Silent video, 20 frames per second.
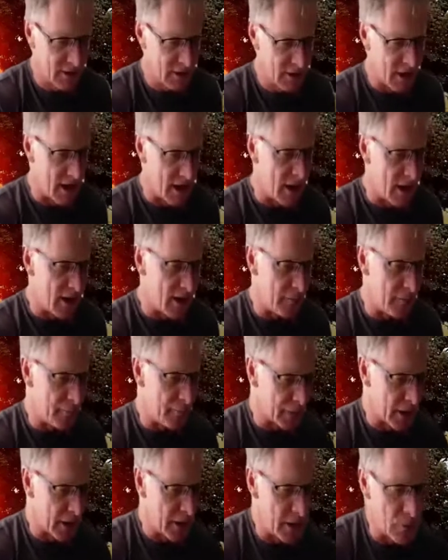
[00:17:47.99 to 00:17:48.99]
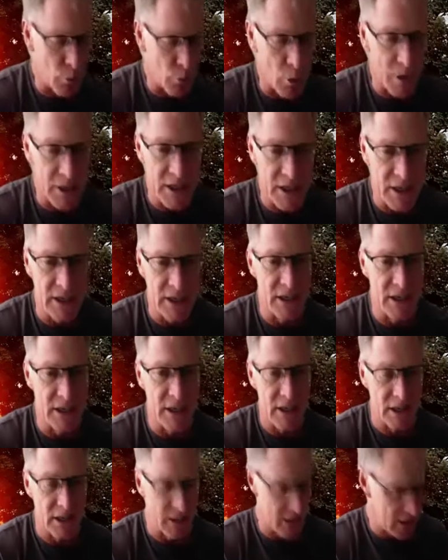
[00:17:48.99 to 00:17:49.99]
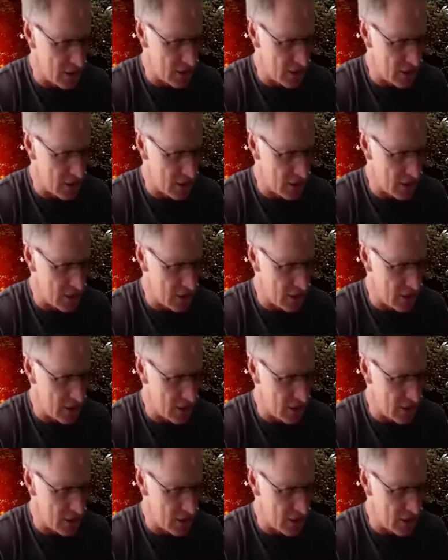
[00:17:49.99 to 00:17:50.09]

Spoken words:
and what he did is he